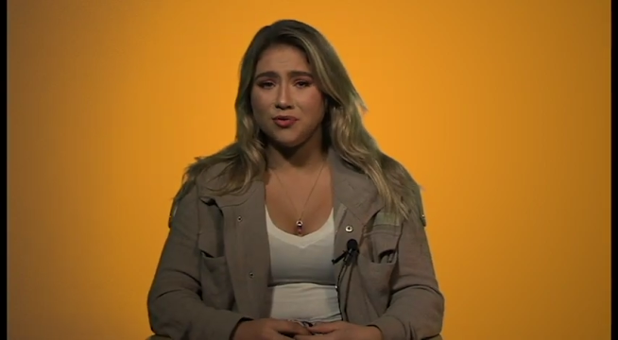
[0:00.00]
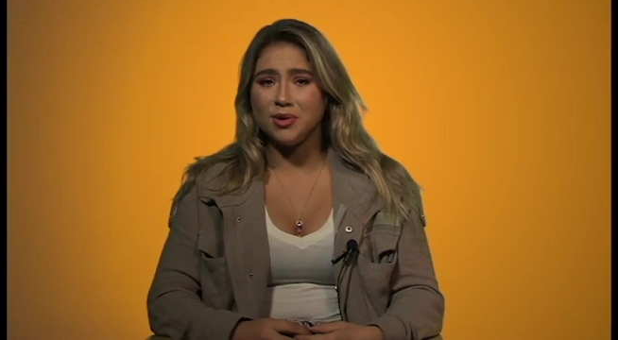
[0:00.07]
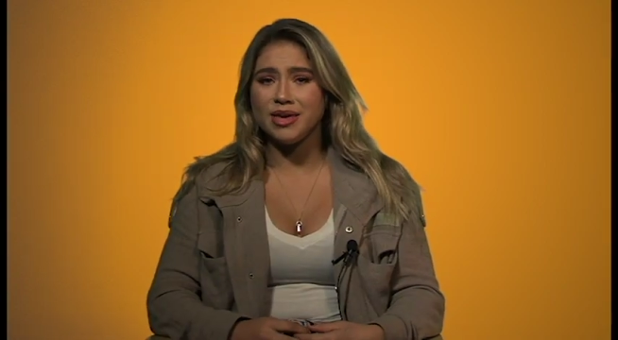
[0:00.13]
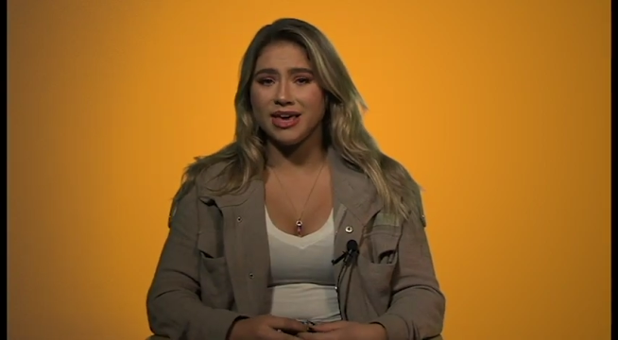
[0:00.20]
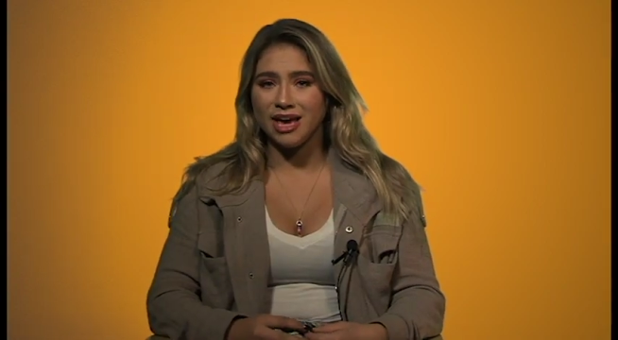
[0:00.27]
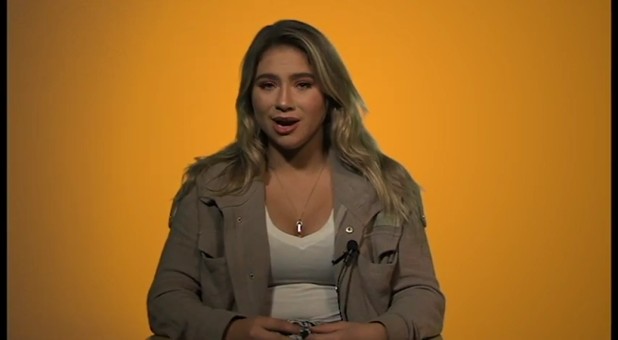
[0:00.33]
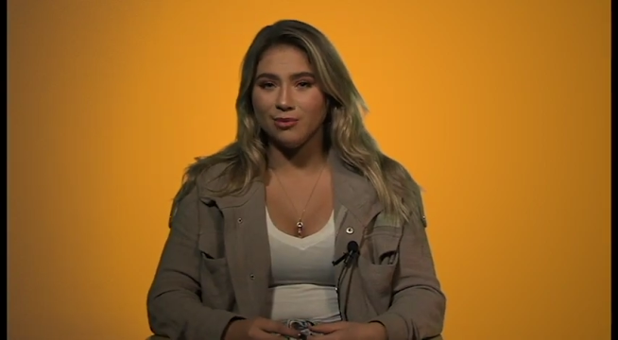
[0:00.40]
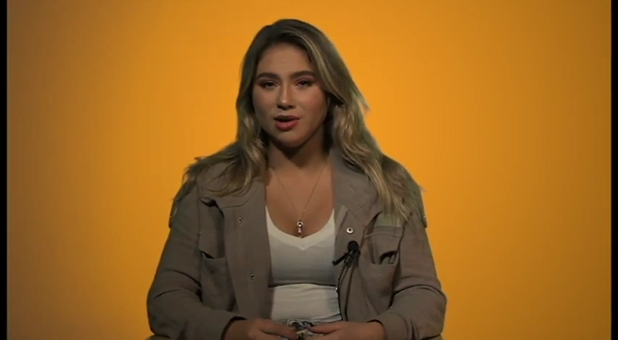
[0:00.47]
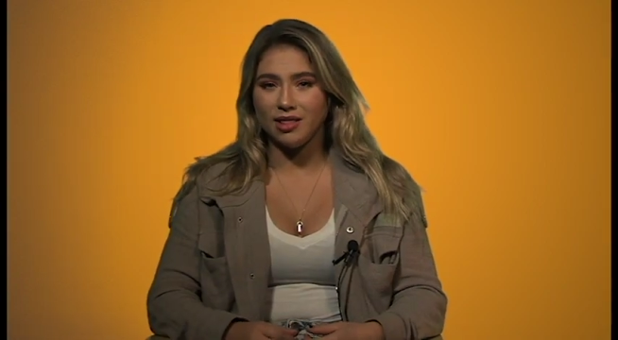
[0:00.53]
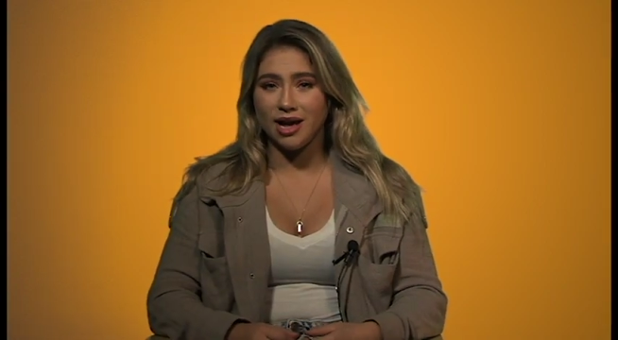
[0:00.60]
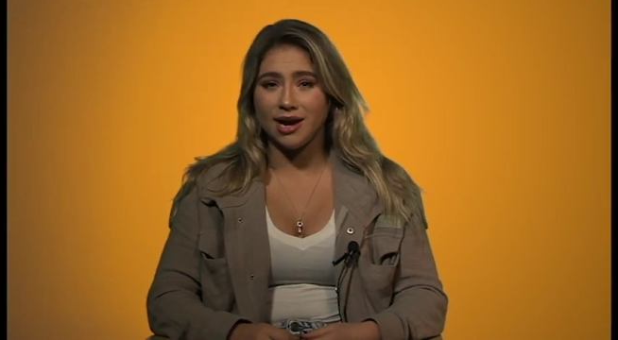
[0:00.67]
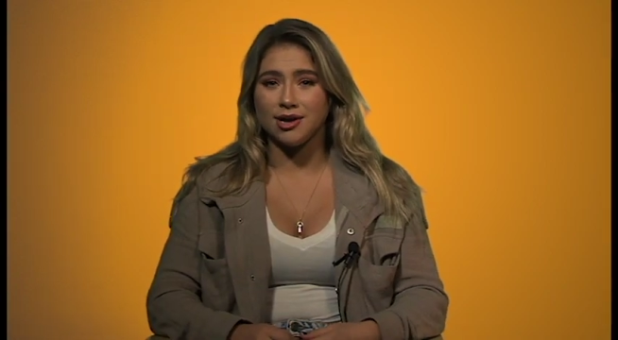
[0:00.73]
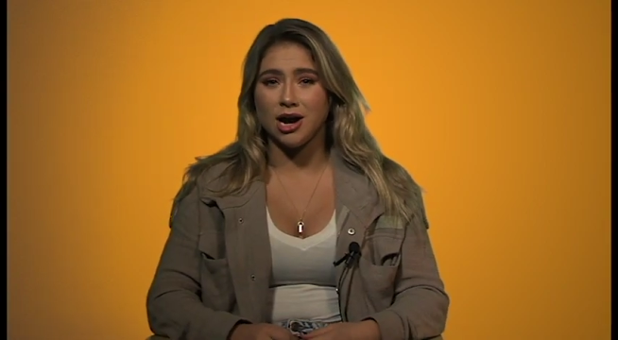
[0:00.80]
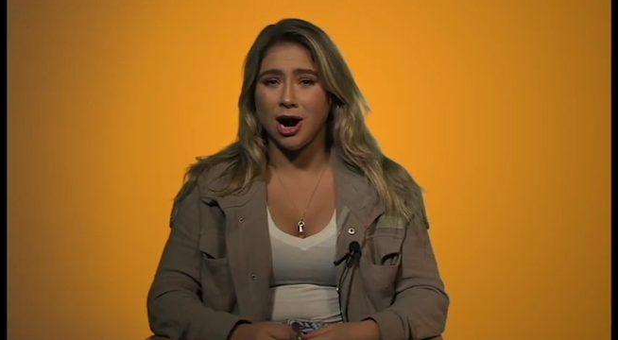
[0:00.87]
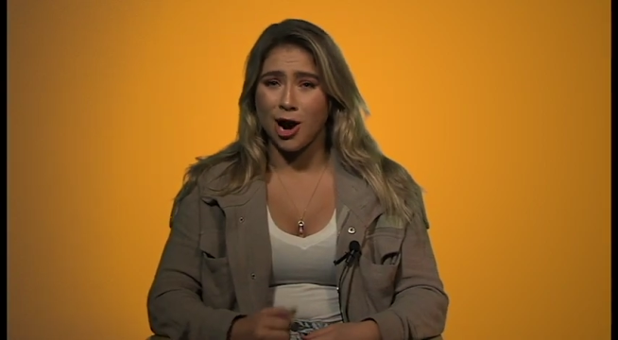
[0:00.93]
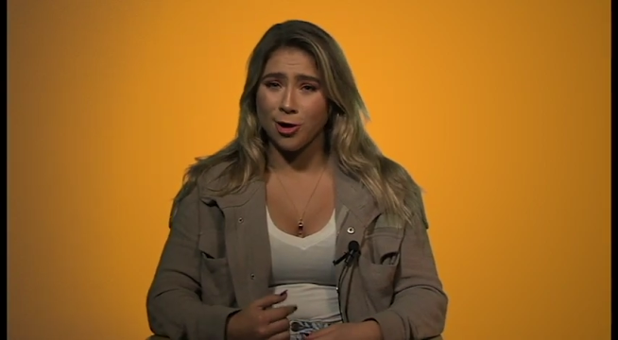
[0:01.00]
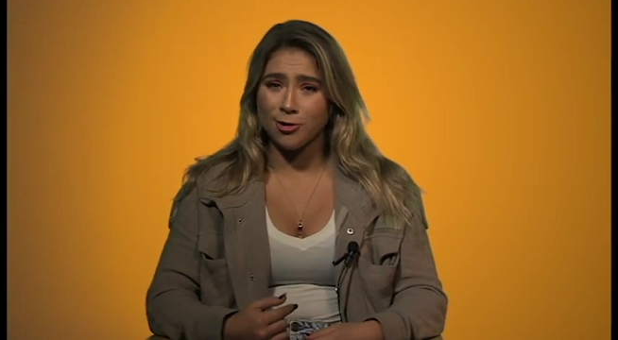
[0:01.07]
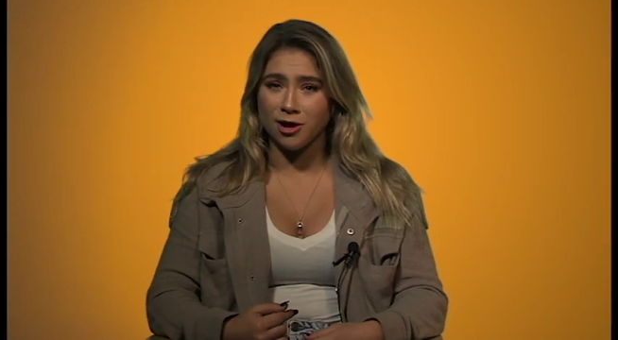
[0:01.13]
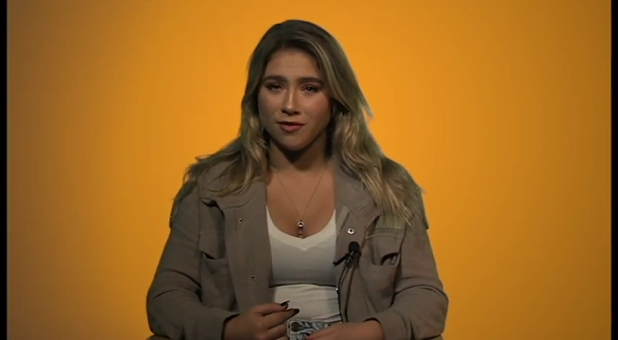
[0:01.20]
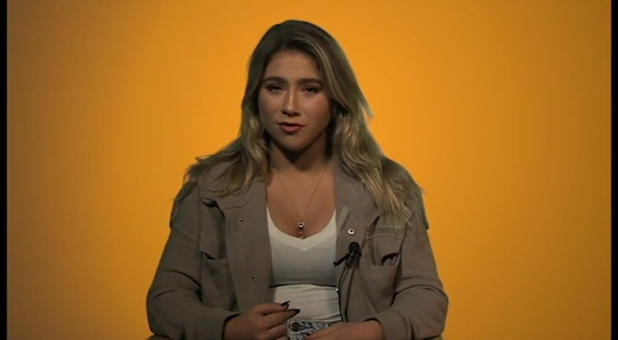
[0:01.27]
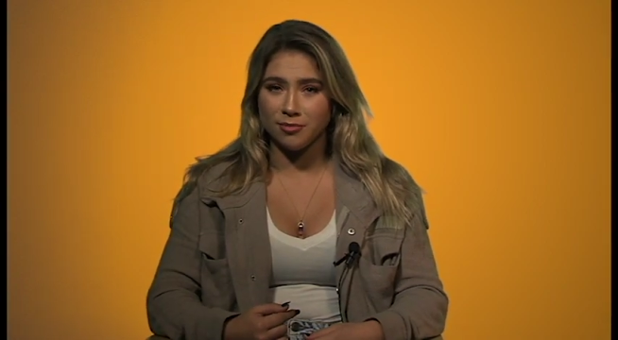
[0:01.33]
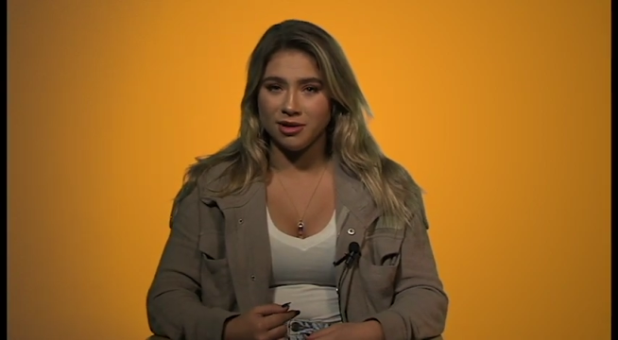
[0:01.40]
we can't rely on our
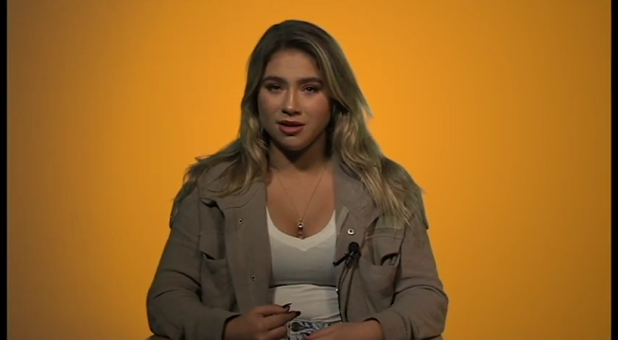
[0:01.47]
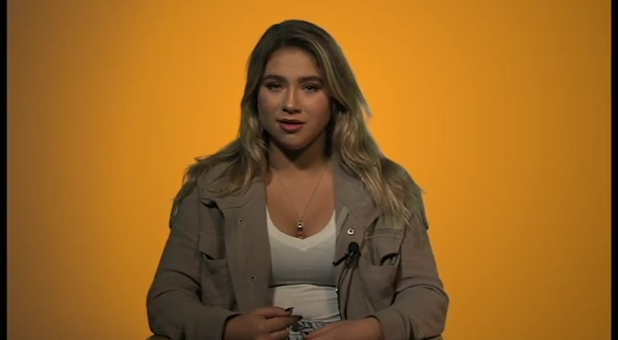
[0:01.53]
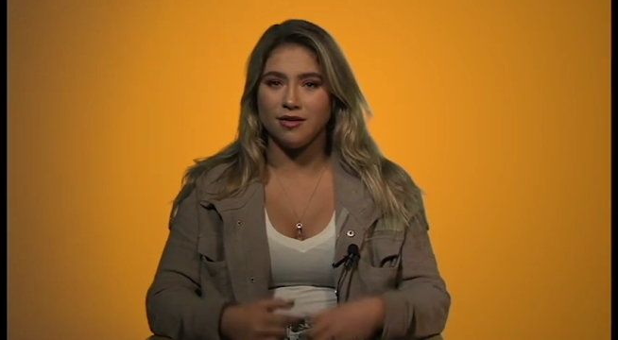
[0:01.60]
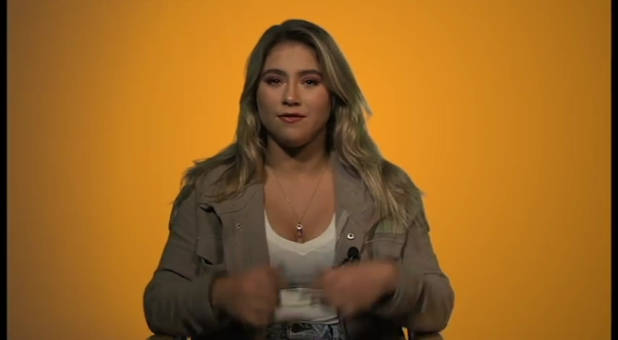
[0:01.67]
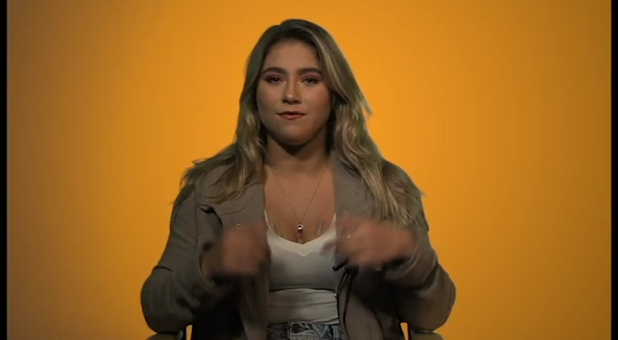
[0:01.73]
government,